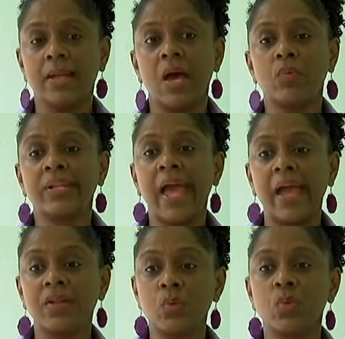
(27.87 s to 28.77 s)
that would
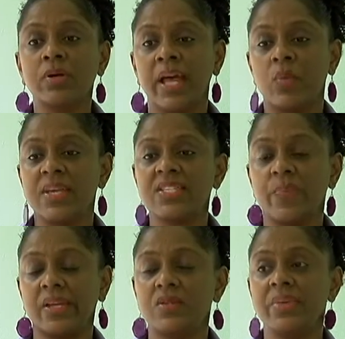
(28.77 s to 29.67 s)
guide the work that we
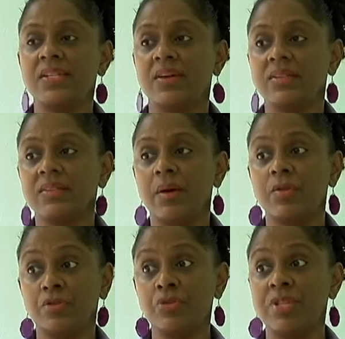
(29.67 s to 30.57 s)
expect to be done
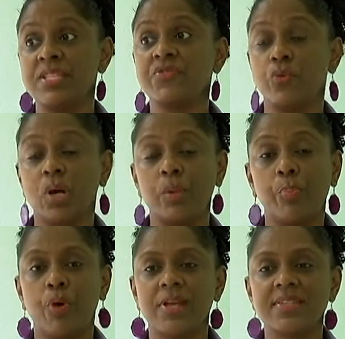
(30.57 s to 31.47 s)
through these focal
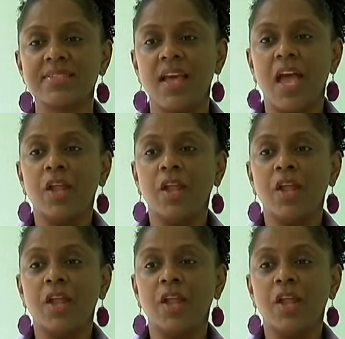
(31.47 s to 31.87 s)
points.